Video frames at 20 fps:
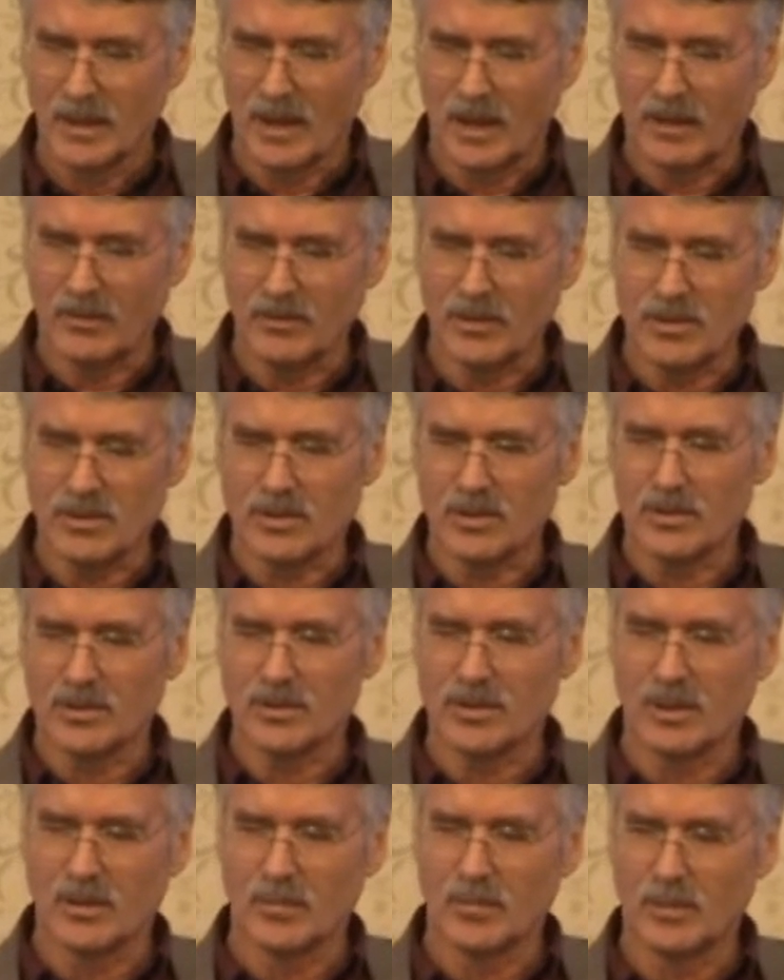And these are
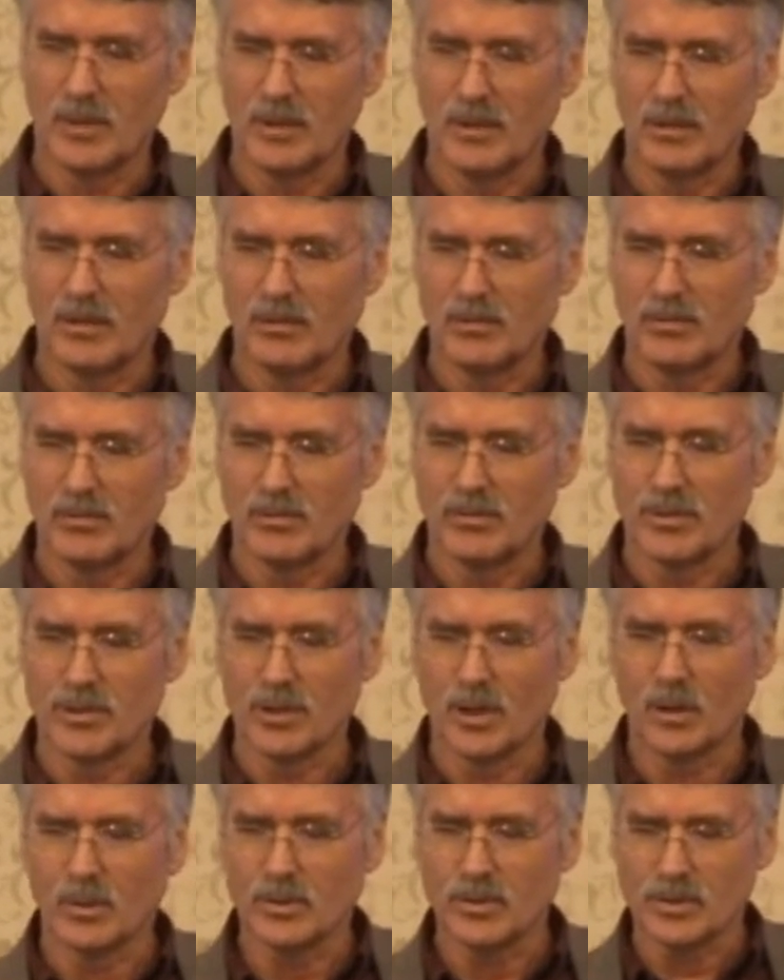some uh,
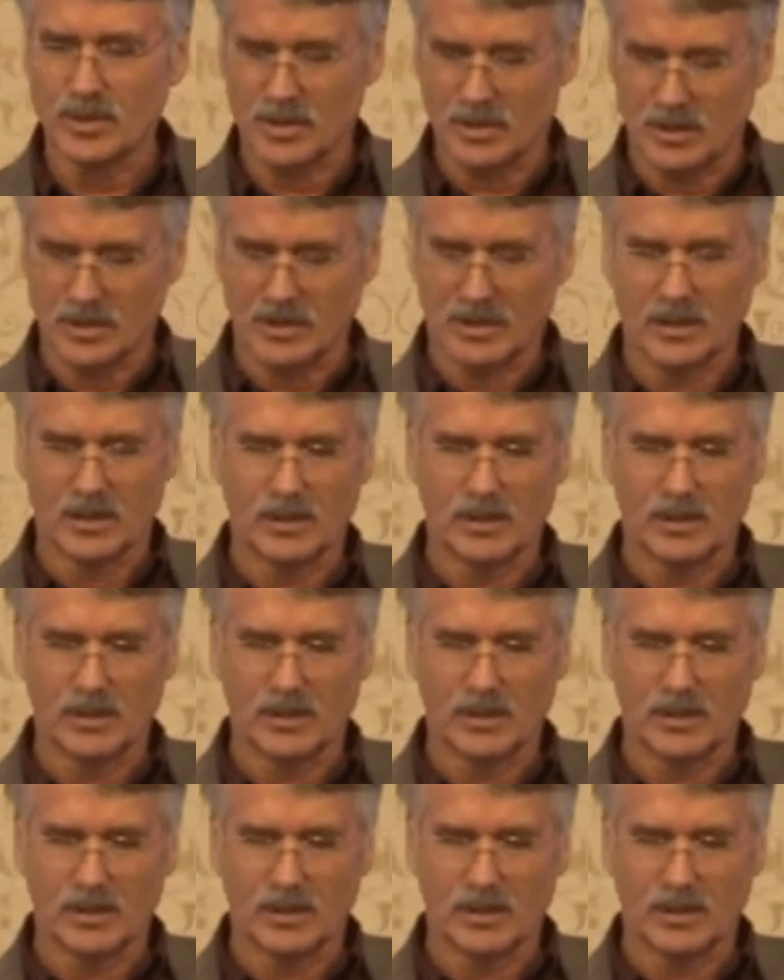results